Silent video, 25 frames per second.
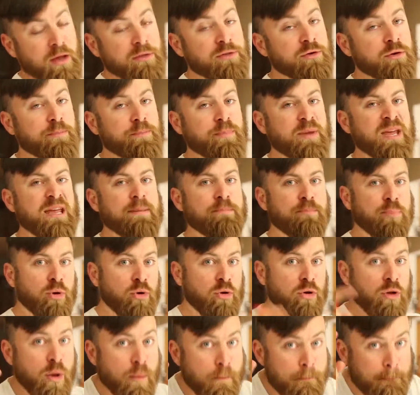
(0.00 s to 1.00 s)
other
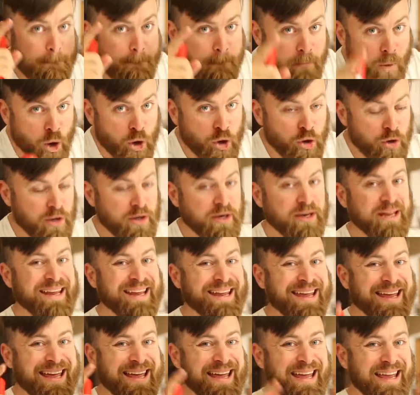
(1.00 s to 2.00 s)
people
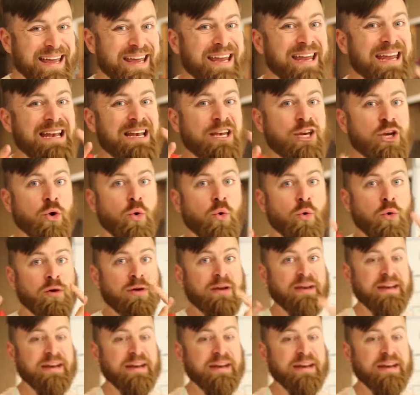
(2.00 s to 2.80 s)
marketing in your